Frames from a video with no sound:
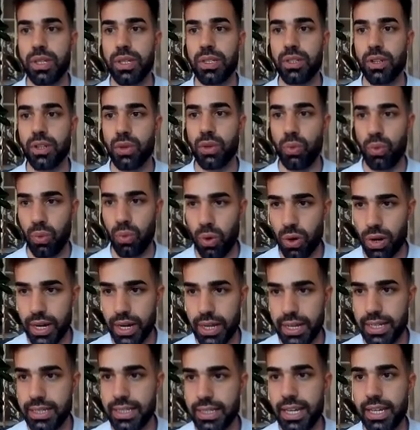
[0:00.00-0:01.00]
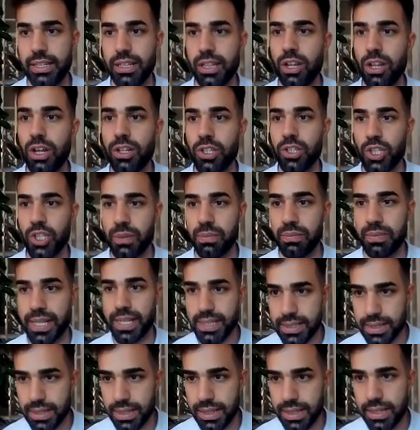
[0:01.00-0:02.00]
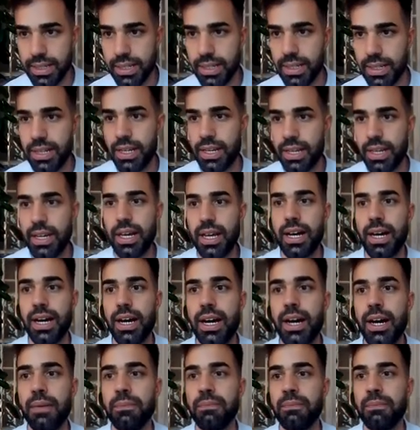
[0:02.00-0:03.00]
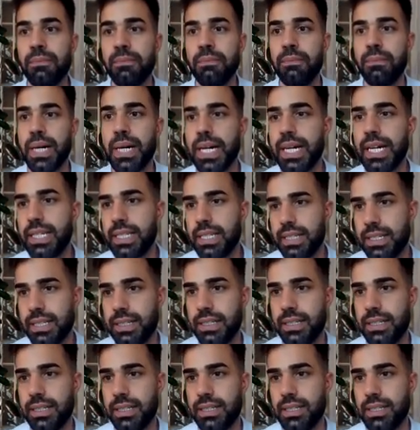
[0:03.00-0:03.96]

put it on a warhead and launch a missile. But